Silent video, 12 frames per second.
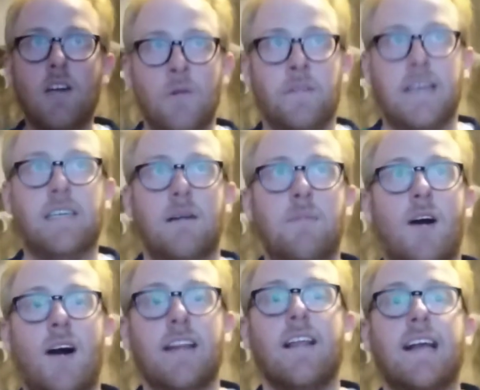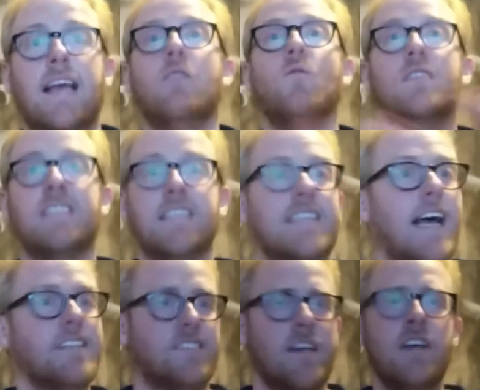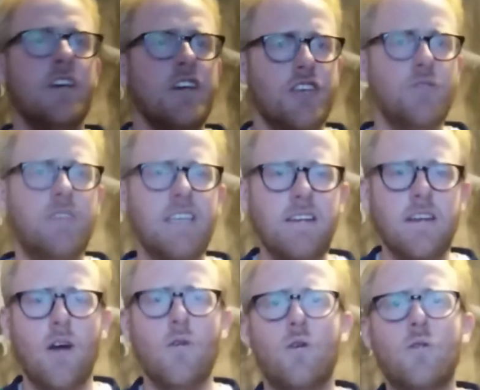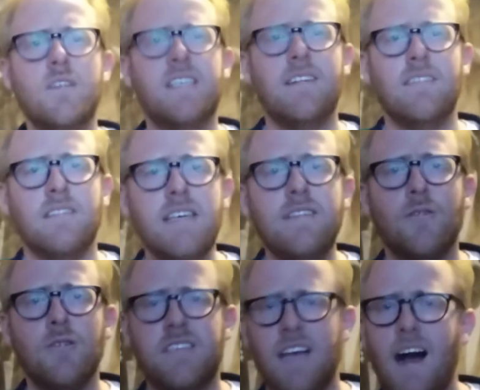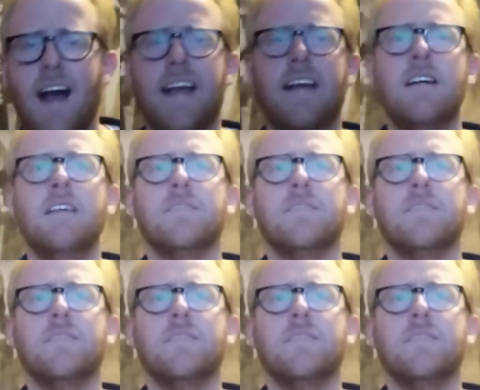I'm like, come on. Like, it was intense. You didn't know who was gonna live or die.